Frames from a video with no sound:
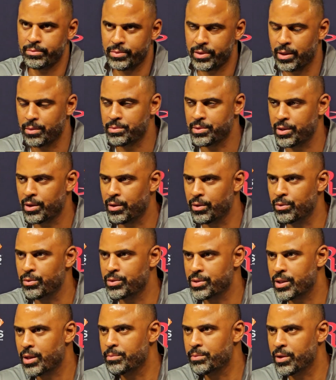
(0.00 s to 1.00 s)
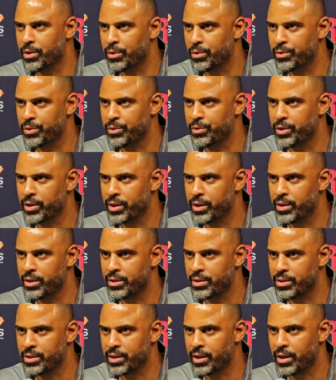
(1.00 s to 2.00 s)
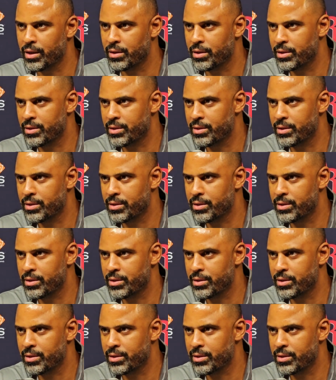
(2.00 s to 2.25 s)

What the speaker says: subbed the whole unit in to see how